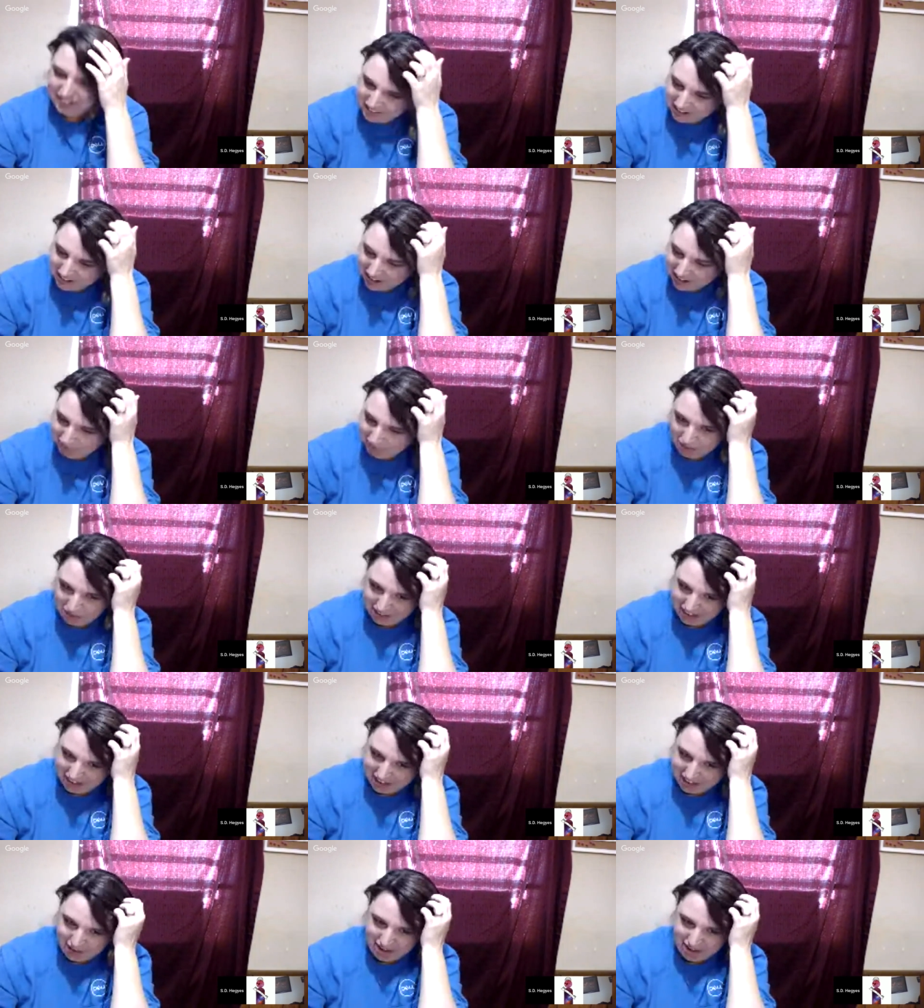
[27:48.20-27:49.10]
I'm
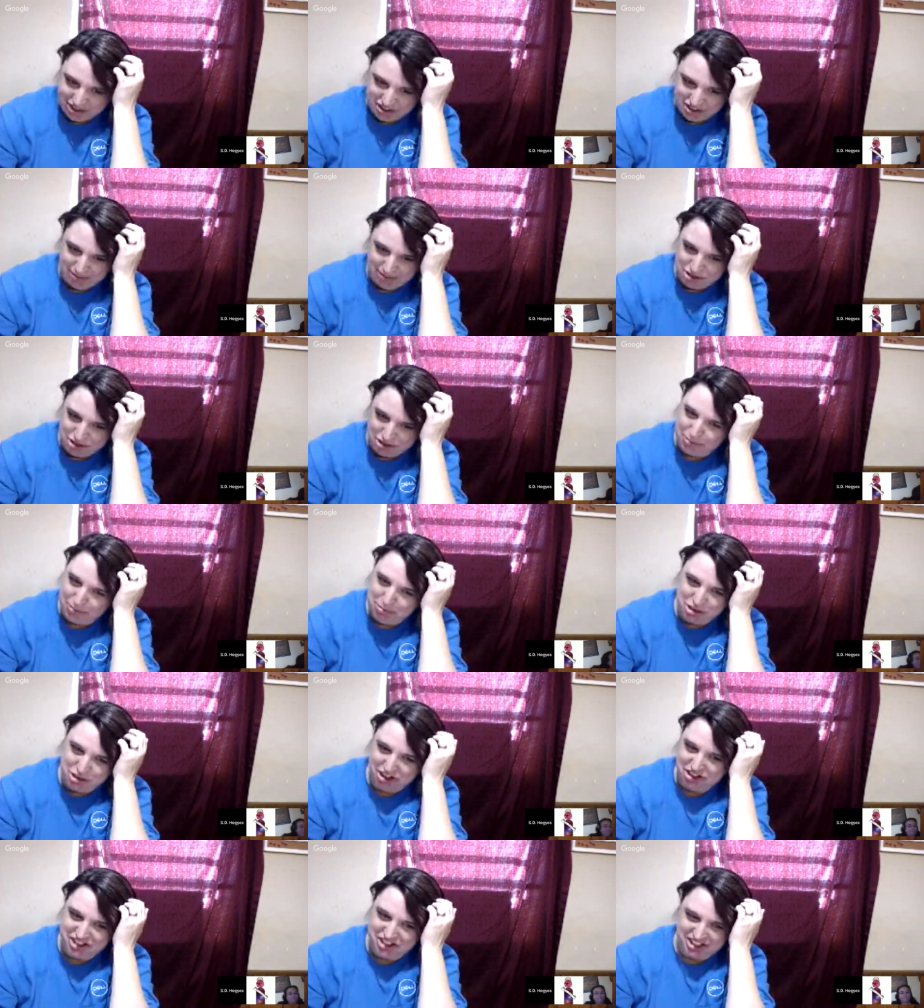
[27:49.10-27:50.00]
working on my
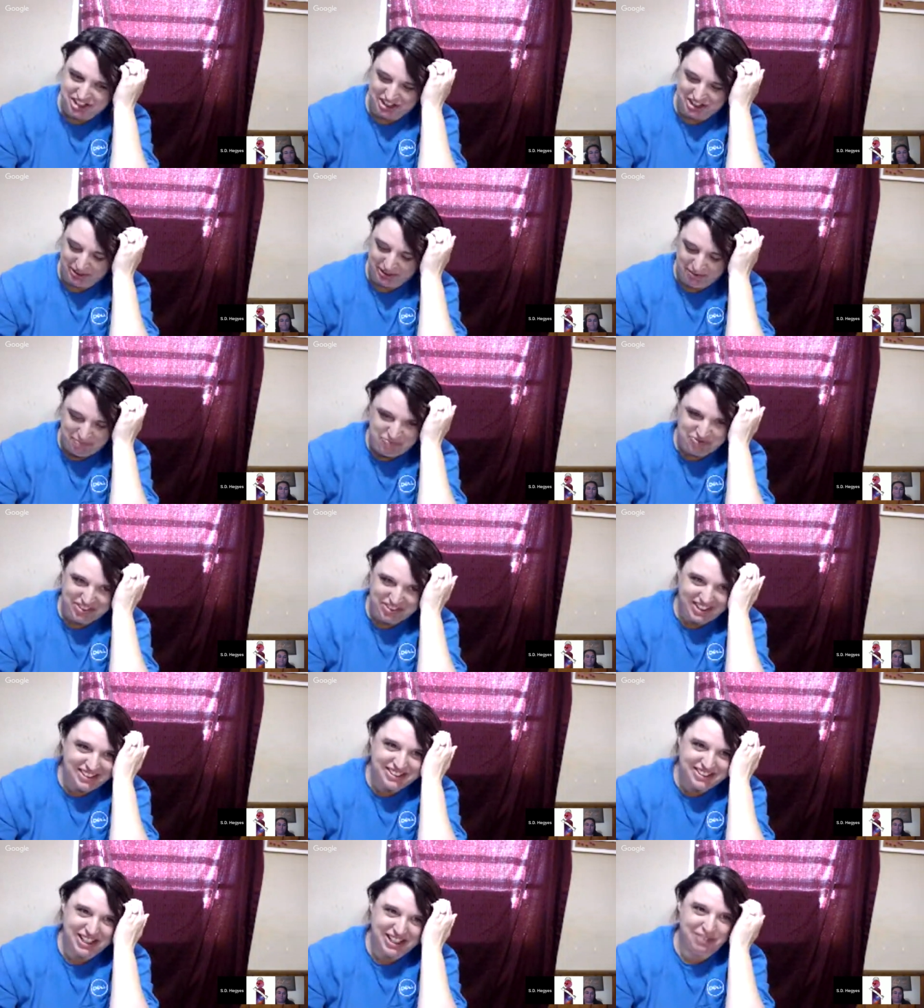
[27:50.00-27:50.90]
transcription still.
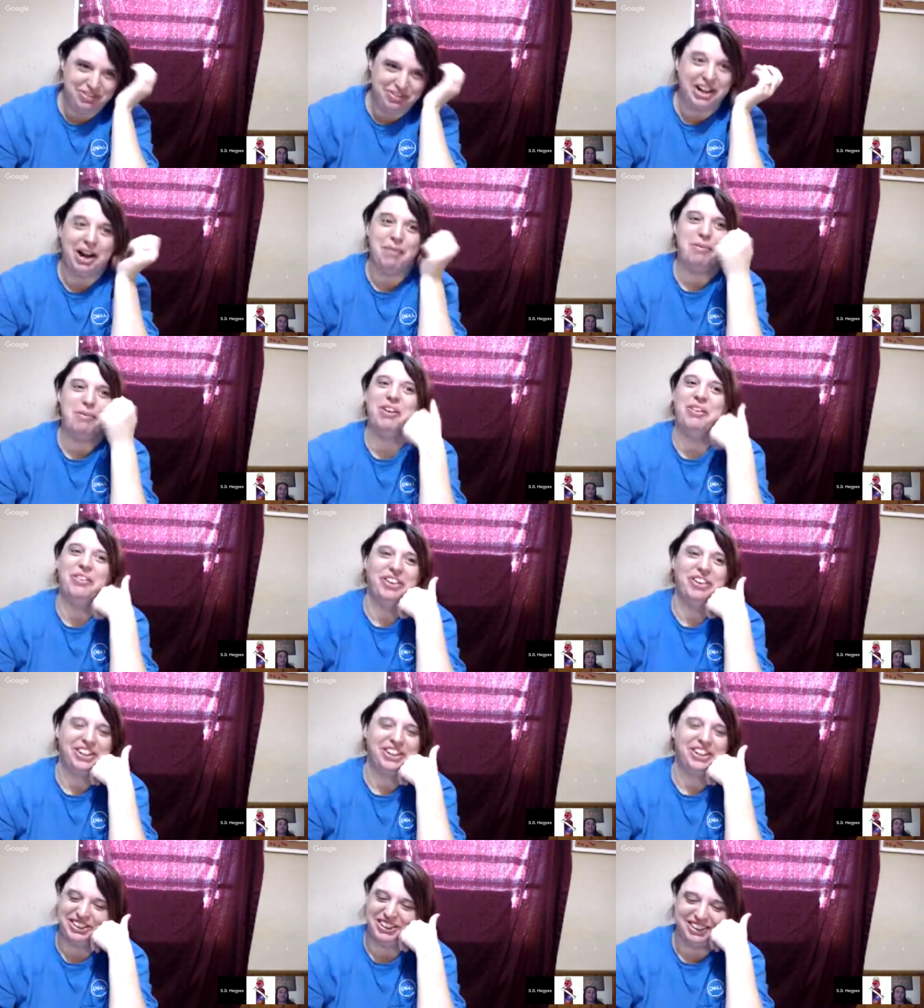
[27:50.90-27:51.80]
Same thing I've been
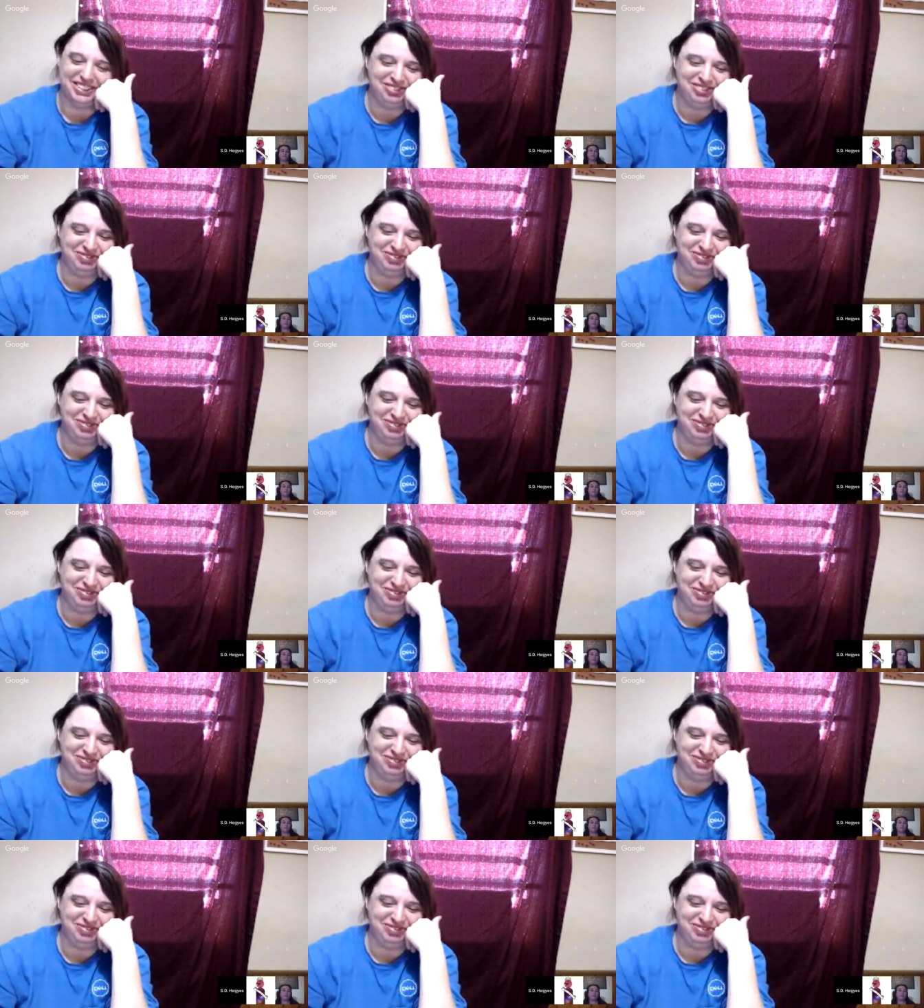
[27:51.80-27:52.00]
working on.